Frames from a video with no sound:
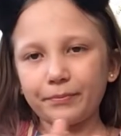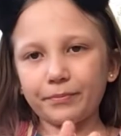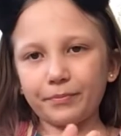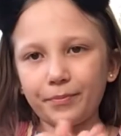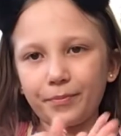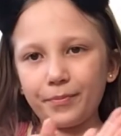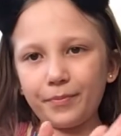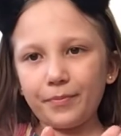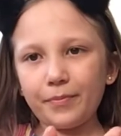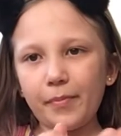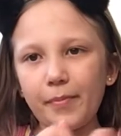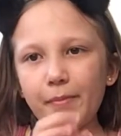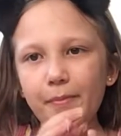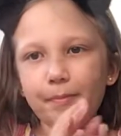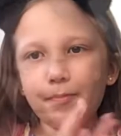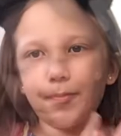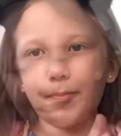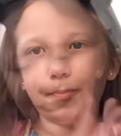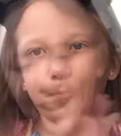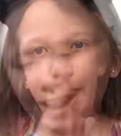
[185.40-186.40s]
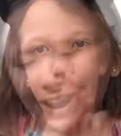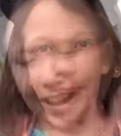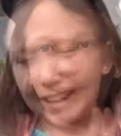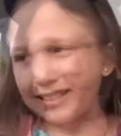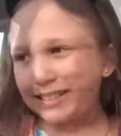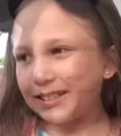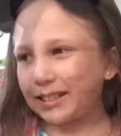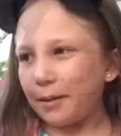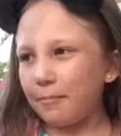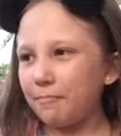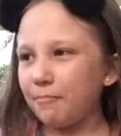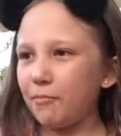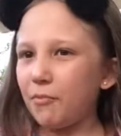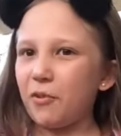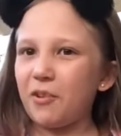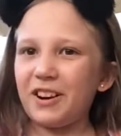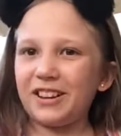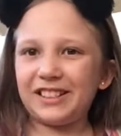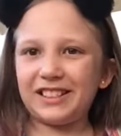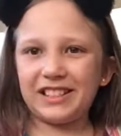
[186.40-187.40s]
I'm gonna add some
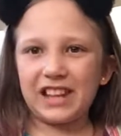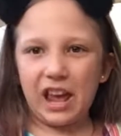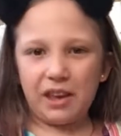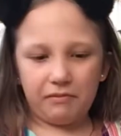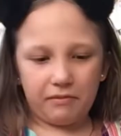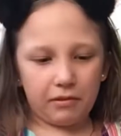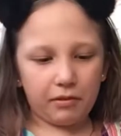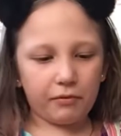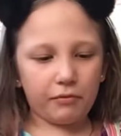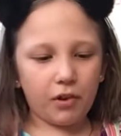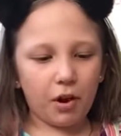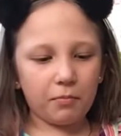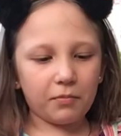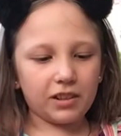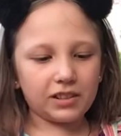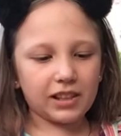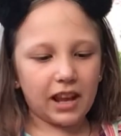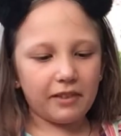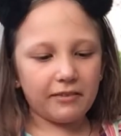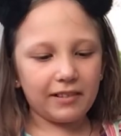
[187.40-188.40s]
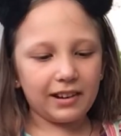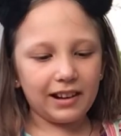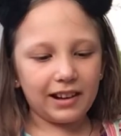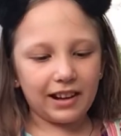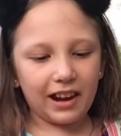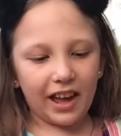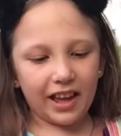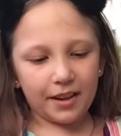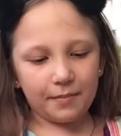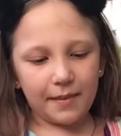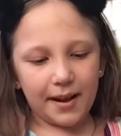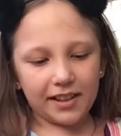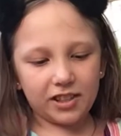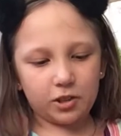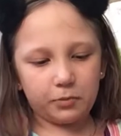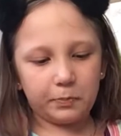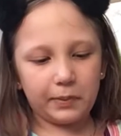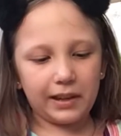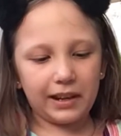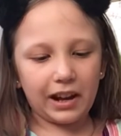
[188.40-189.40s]
more shaving foam because I really like mine
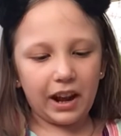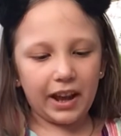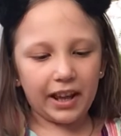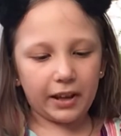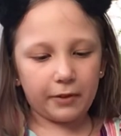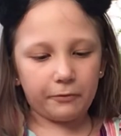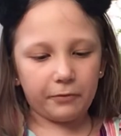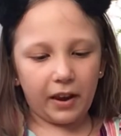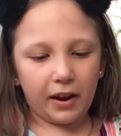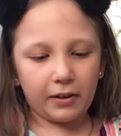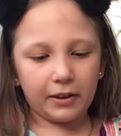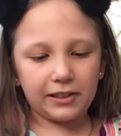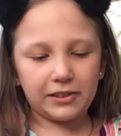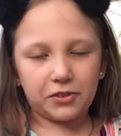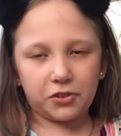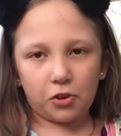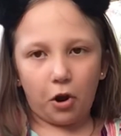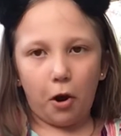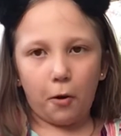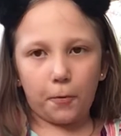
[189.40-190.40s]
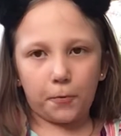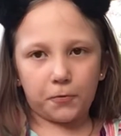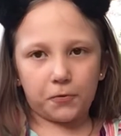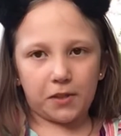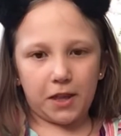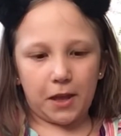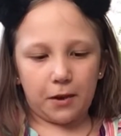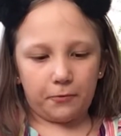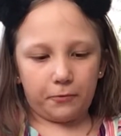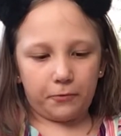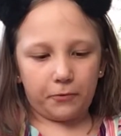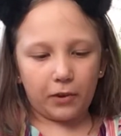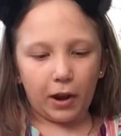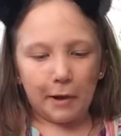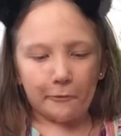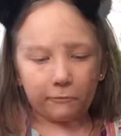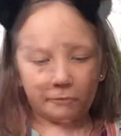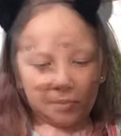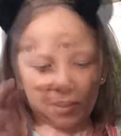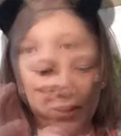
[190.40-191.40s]
to be like very soft and
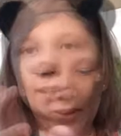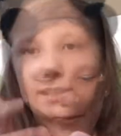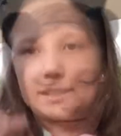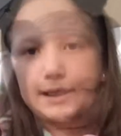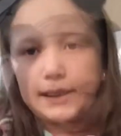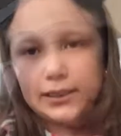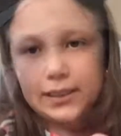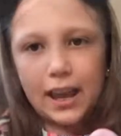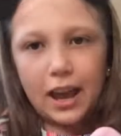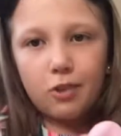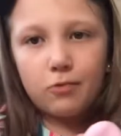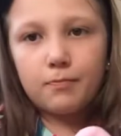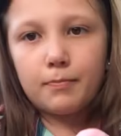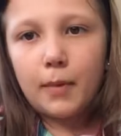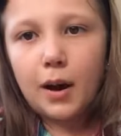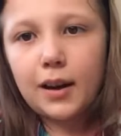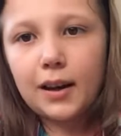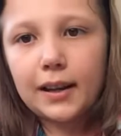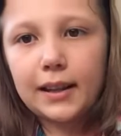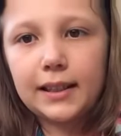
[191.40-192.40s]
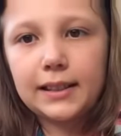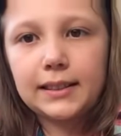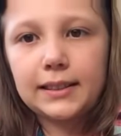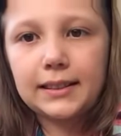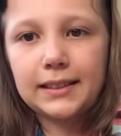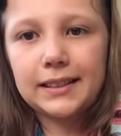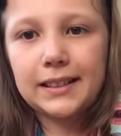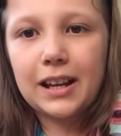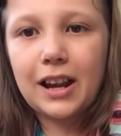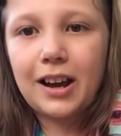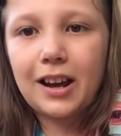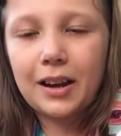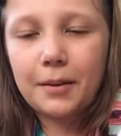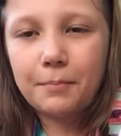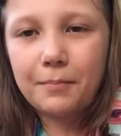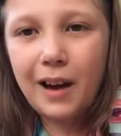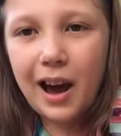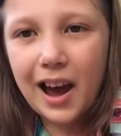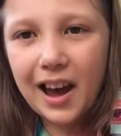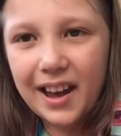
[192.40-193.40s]
fluffy. This is how my
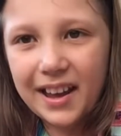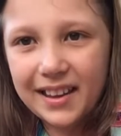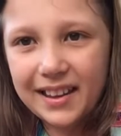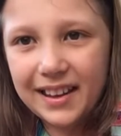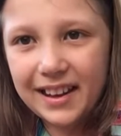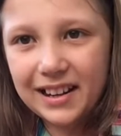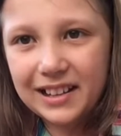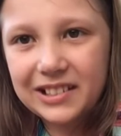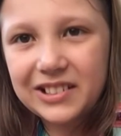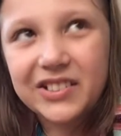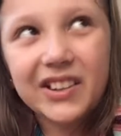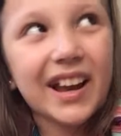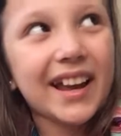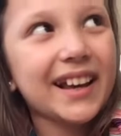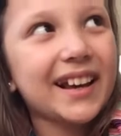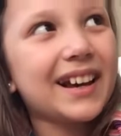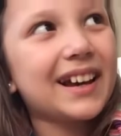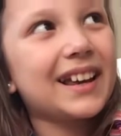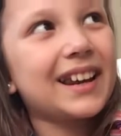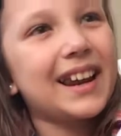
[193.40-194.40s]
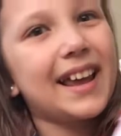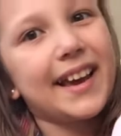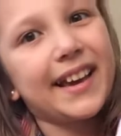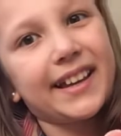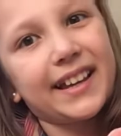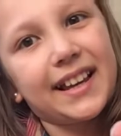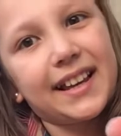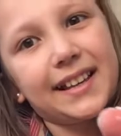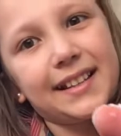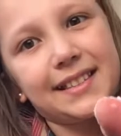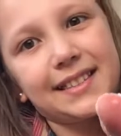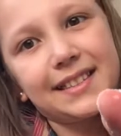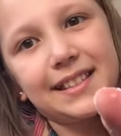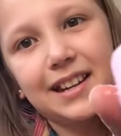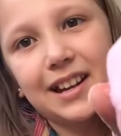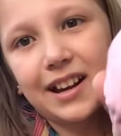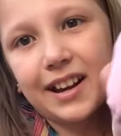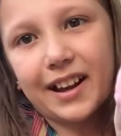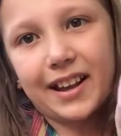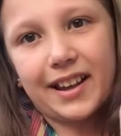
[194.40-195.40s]
air dry clay is
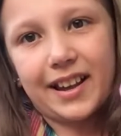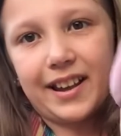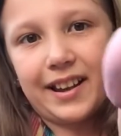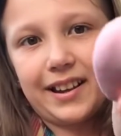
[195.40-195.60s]
looking.